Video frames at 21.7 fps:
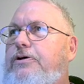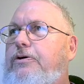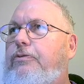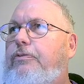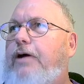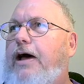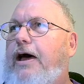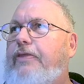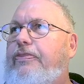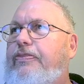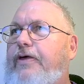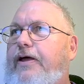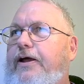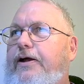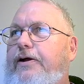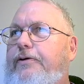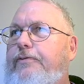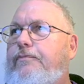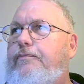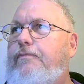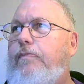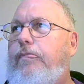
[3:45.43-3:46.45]
right
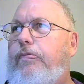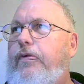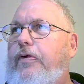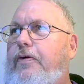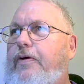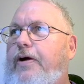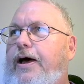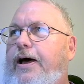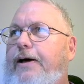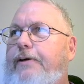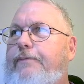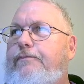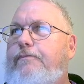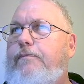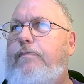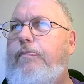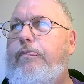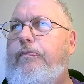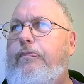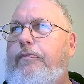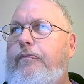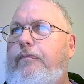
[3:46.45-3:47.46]
there, right?
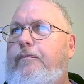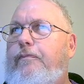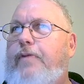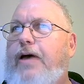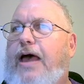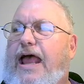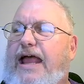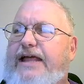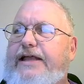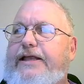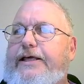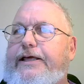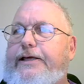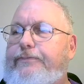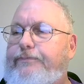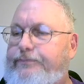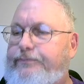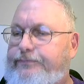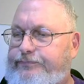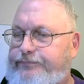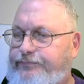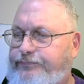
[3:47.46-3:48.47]
80.
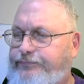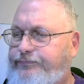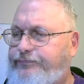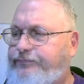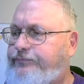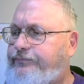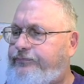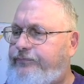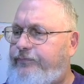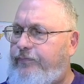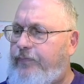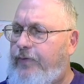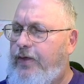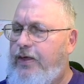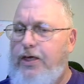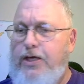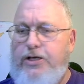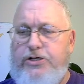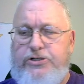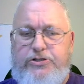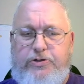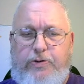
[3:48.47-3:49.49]

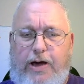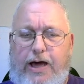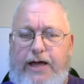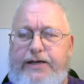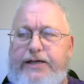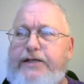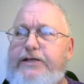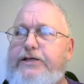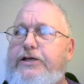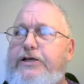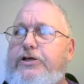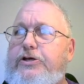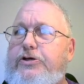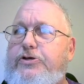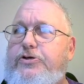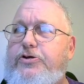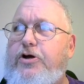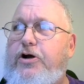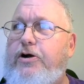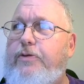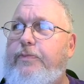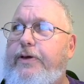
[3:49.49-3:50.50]
So I need to
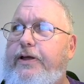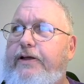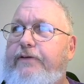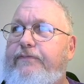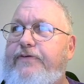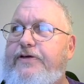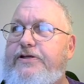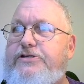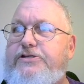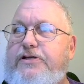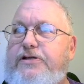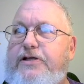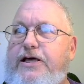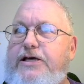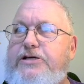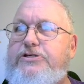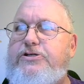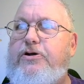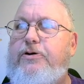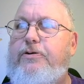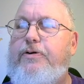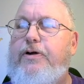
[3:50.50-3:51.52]
determine if it's
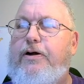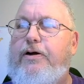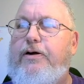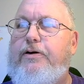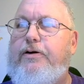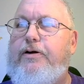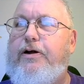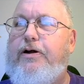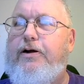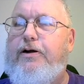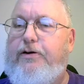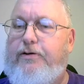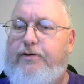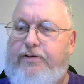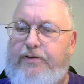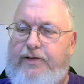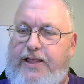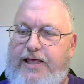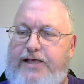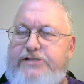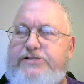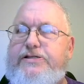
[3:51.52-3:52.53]
lesser or
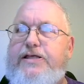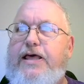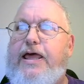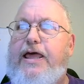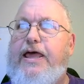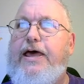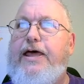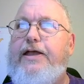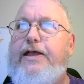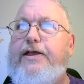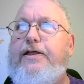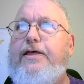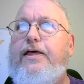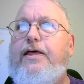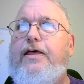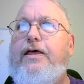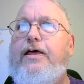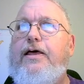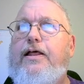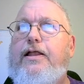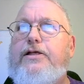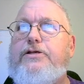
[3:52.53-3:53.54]
less than,
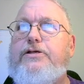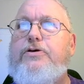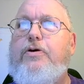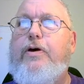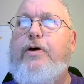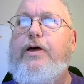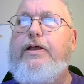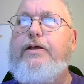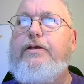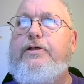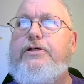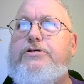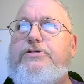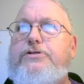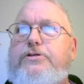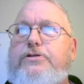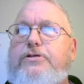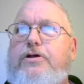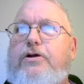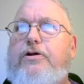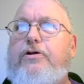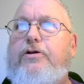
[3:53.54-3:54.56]
let's go ahead and let's
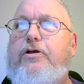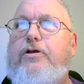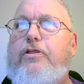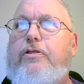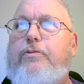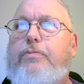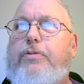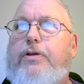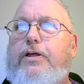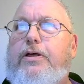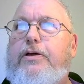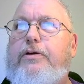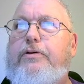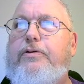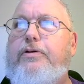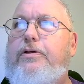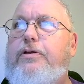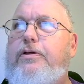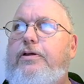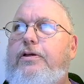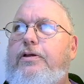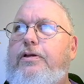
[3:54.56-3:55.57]
turn to the blue.
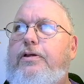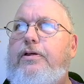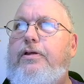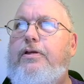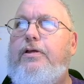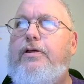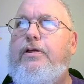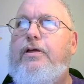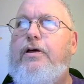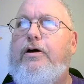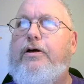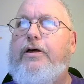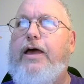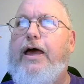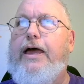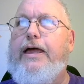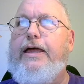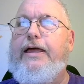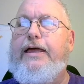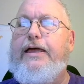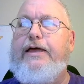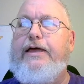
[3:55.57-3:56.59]

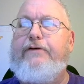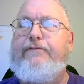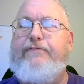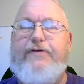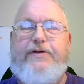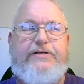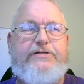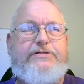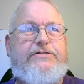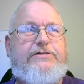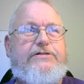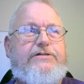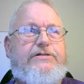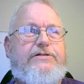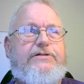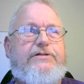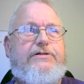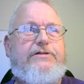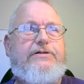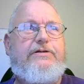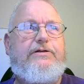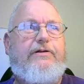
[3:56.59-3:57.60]
Okay, if it's
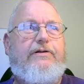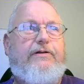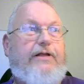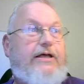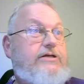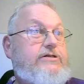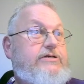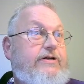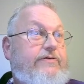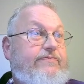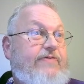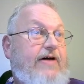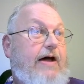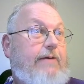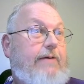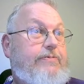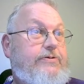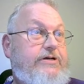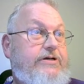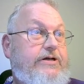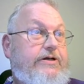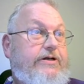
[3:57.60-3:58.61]
less than
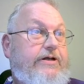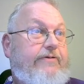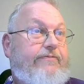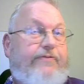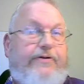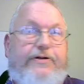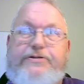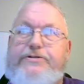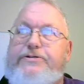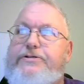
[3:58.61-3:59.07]
5% difference.